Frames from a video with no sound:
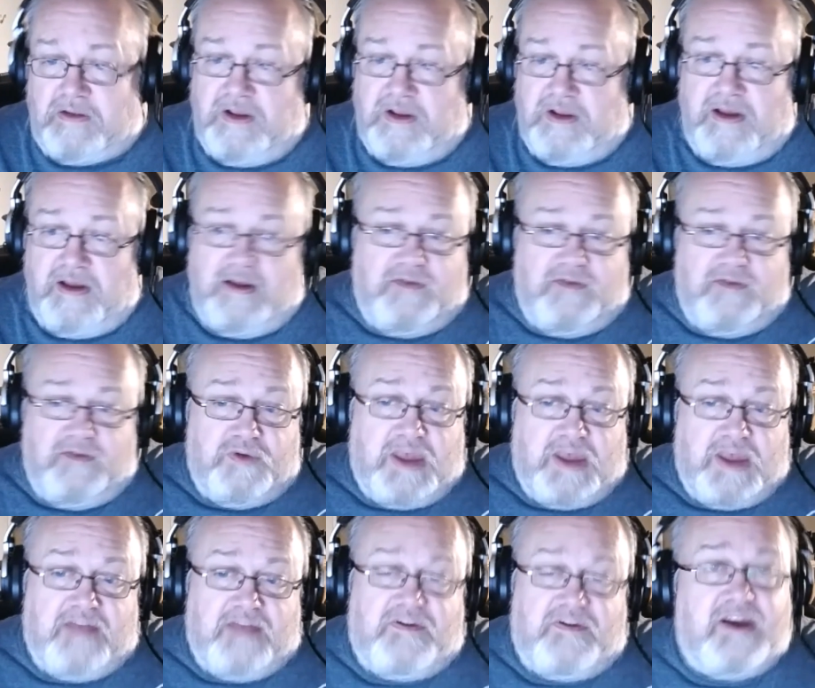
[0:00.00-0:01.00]
if you
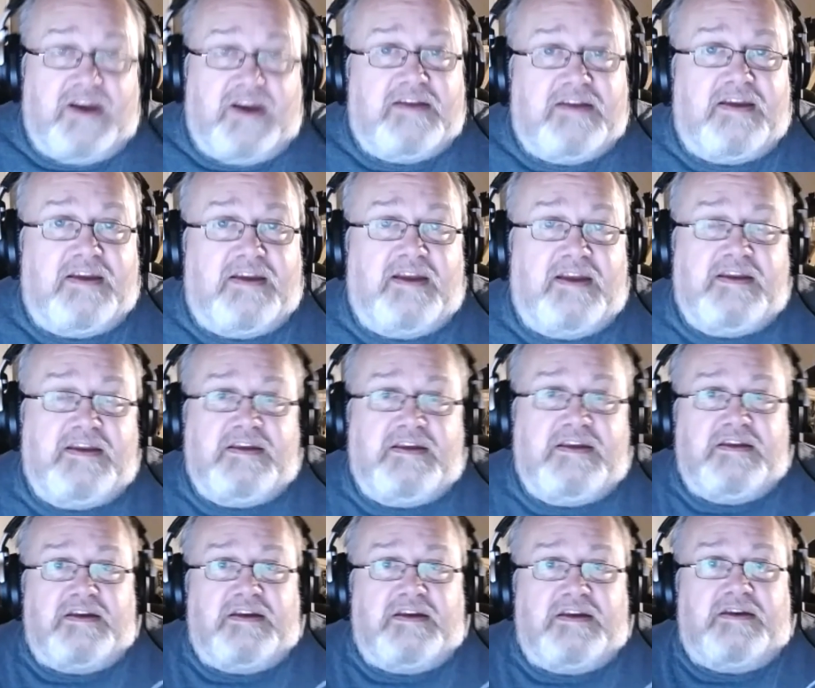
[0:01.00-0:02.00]
can't find
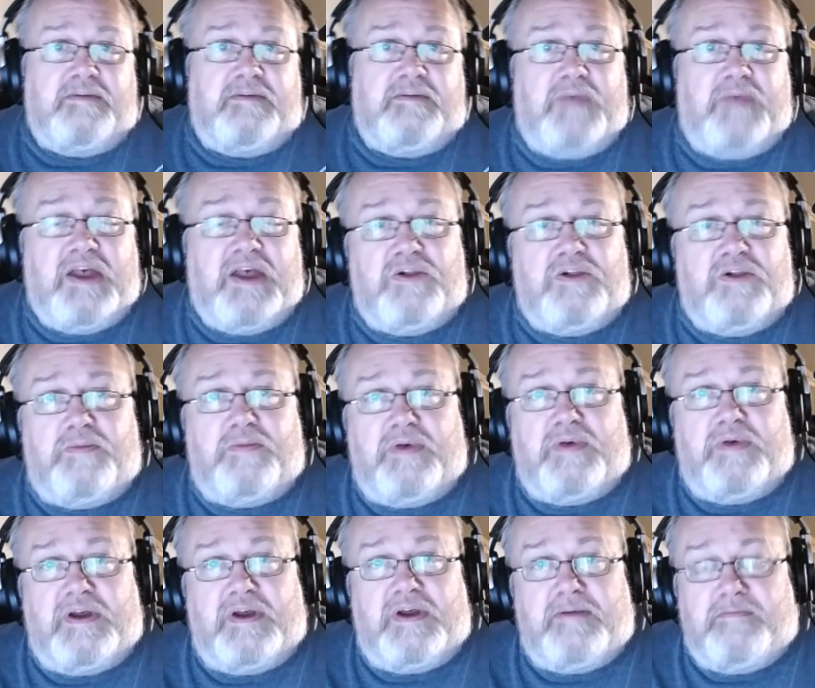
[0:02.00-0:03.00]
any help,
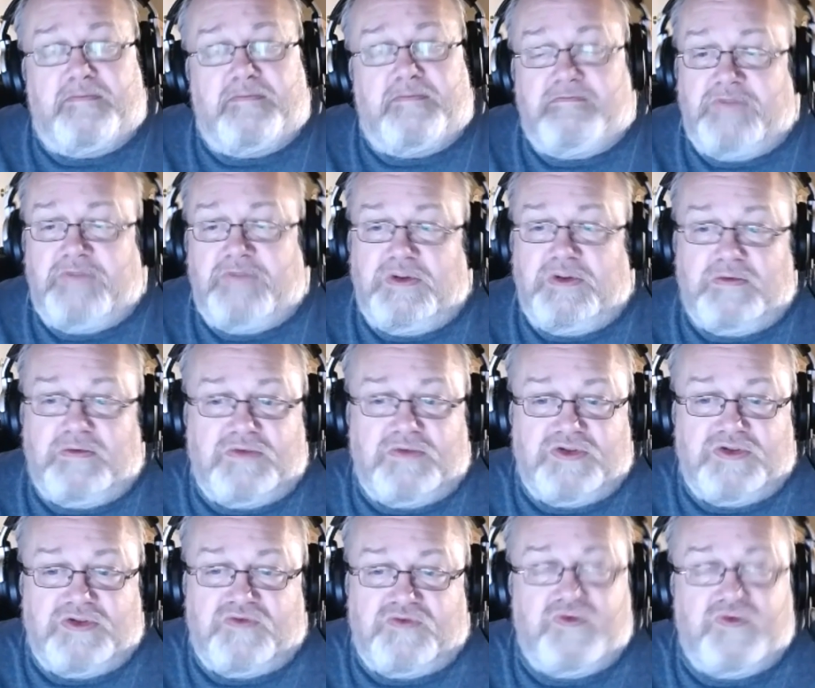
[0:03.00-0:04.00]
you know,
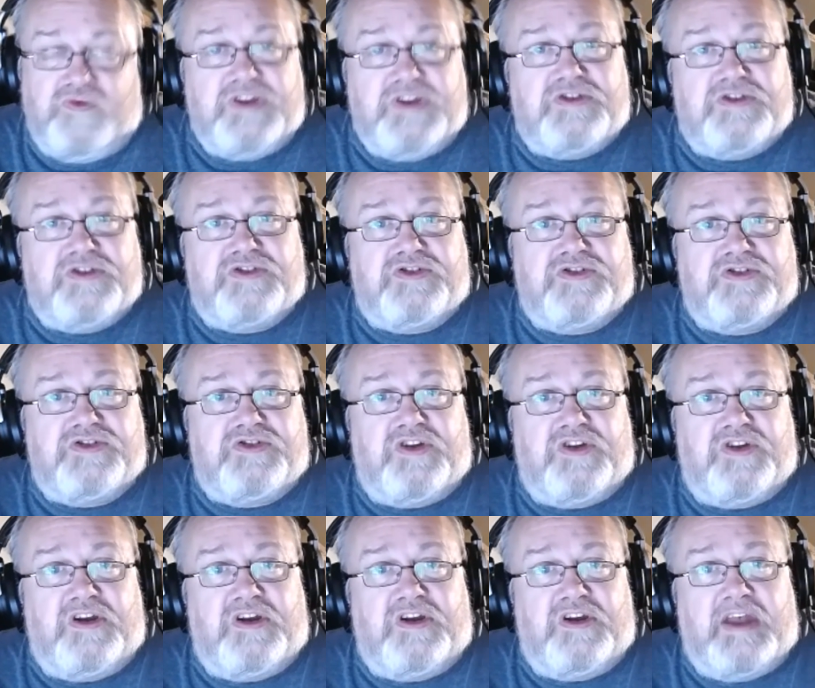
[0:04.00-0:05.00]
just reach
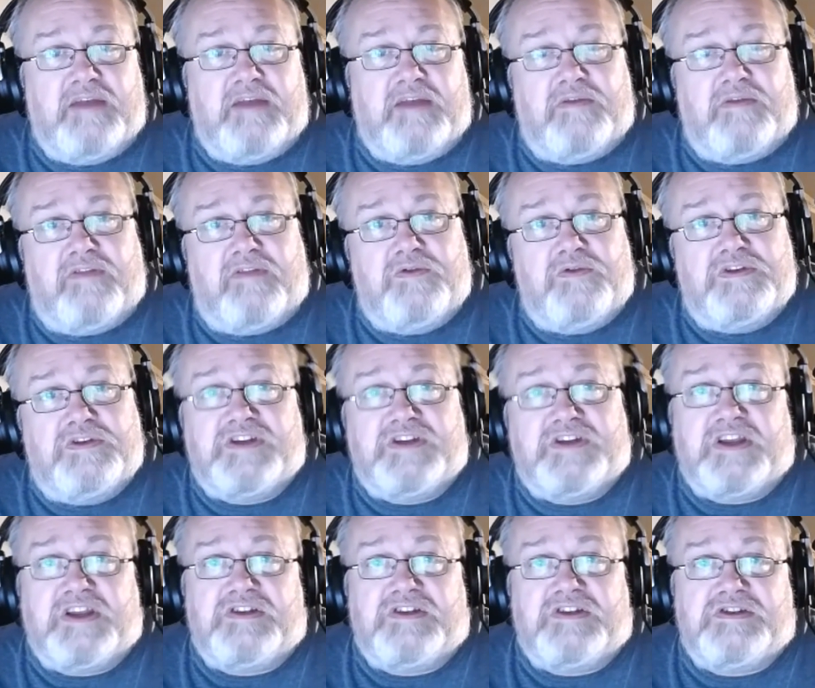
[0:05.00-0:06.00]
out through the
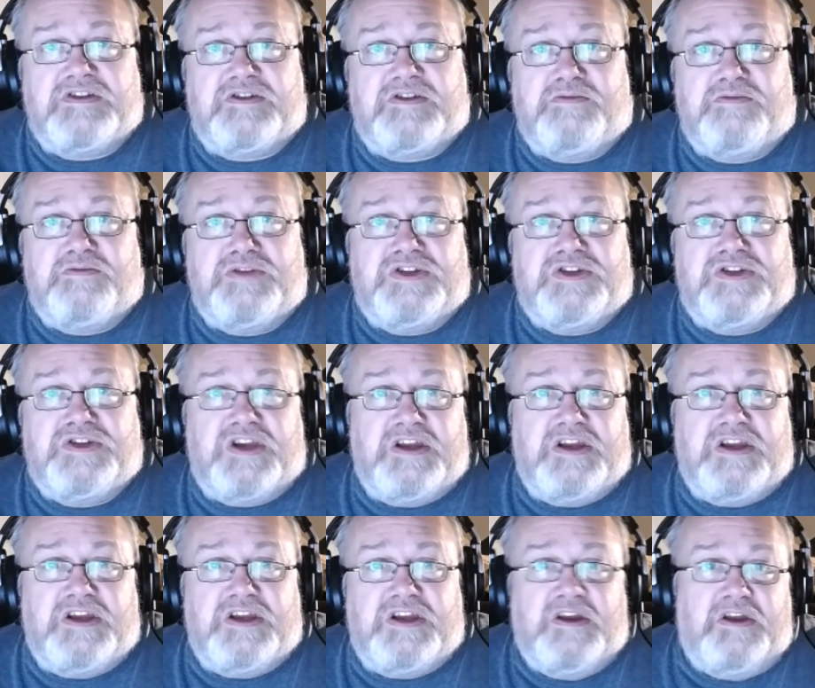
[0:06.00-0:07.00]
ticket system and
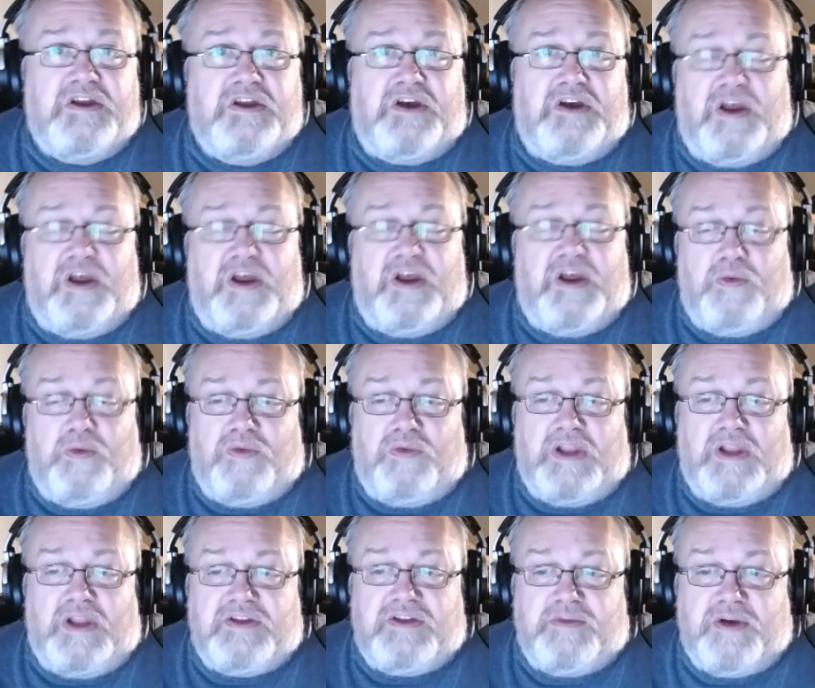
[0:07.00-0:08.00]
say, I'd like
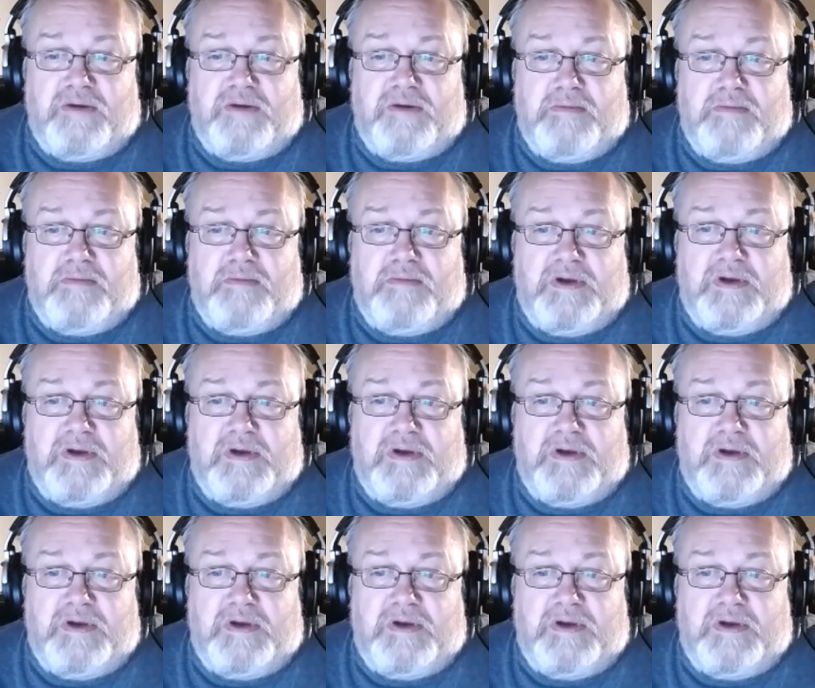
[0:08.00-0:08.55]
to become a